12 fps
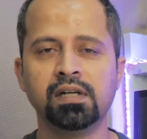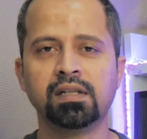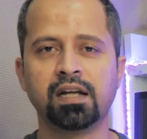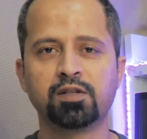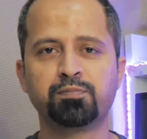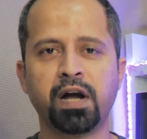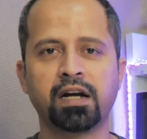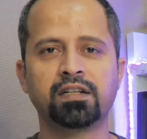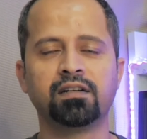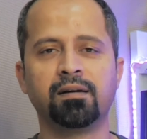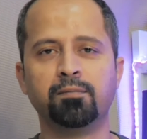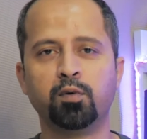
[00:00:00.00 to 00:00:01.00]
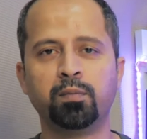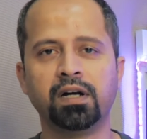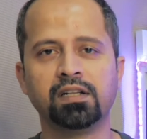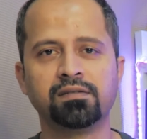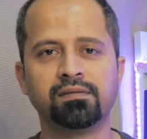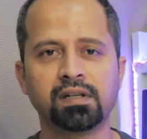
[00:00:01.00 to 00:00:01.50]
is packed in our
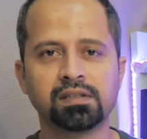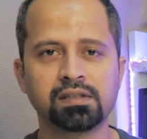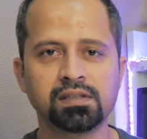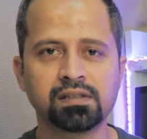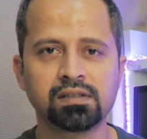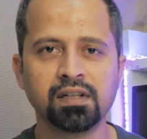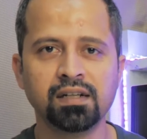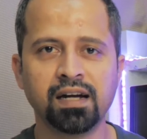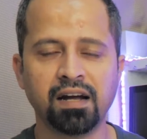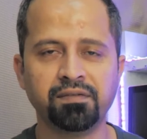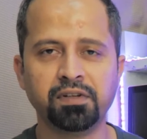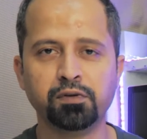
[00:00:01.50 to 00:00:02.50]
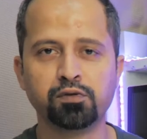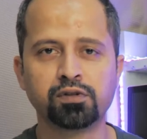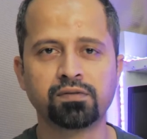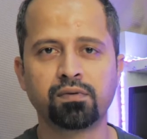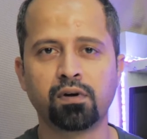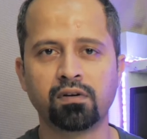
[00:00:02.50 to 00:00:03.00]
mobile devices, and we use
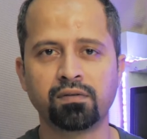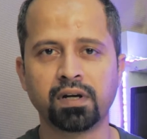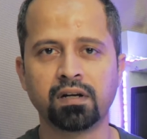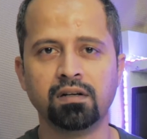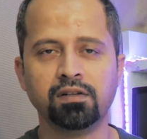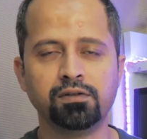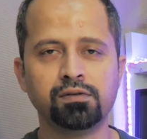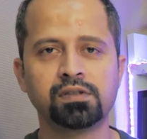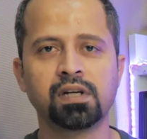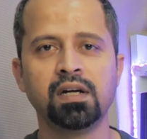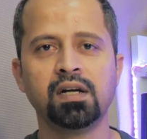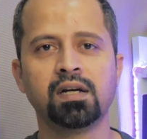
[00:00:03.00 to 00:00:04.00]
it for regular use.